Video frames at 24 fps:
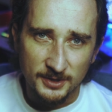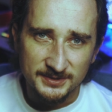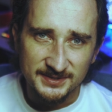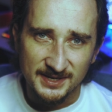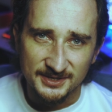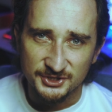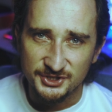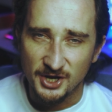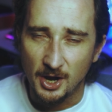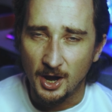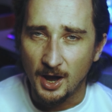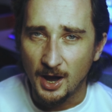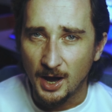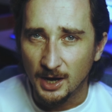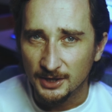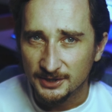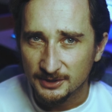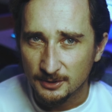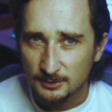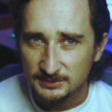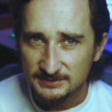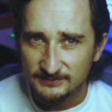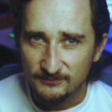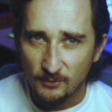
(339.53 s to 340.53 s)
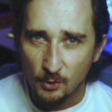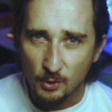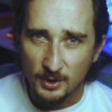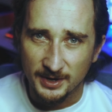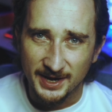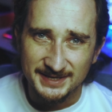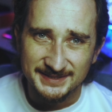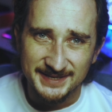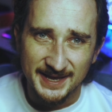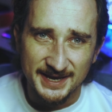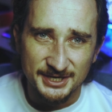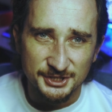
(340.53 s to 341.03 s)
such as your articles of
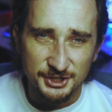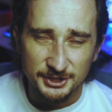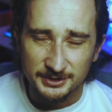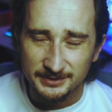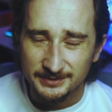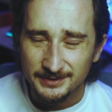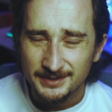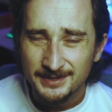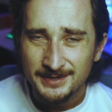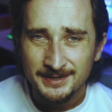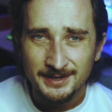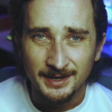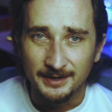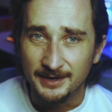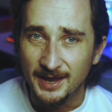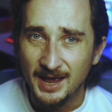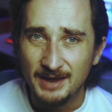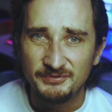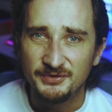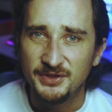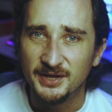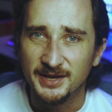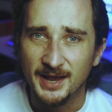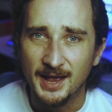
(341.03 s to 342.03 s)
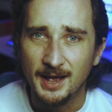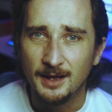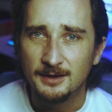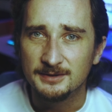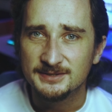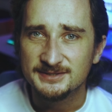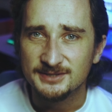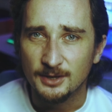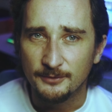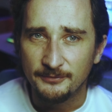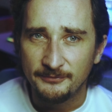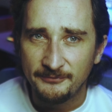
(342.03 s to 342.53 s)
organization and everything
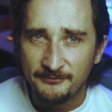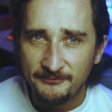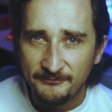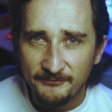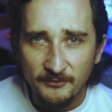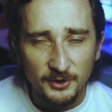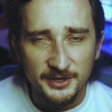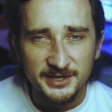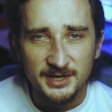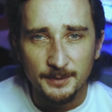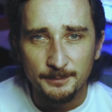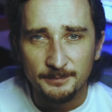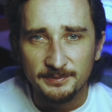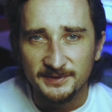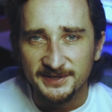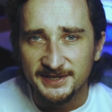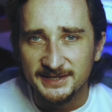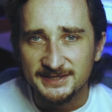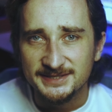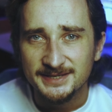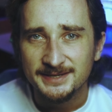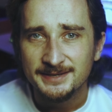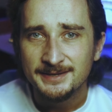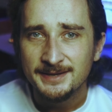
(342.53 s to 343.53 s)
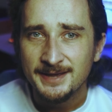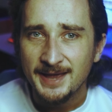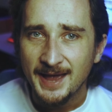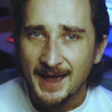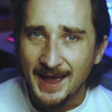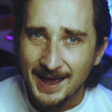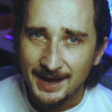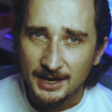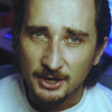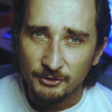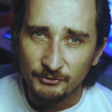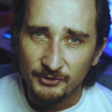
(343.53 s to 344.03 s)
else, are fully complete
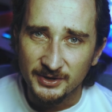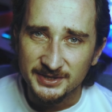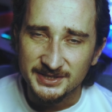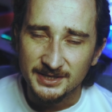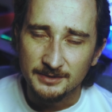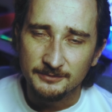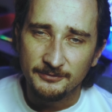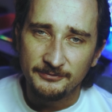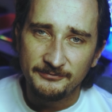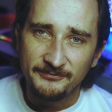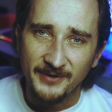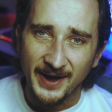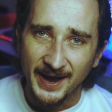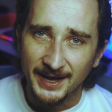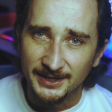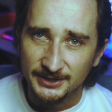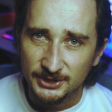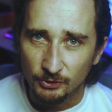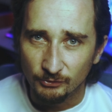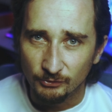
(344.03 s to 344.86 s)
accurate and files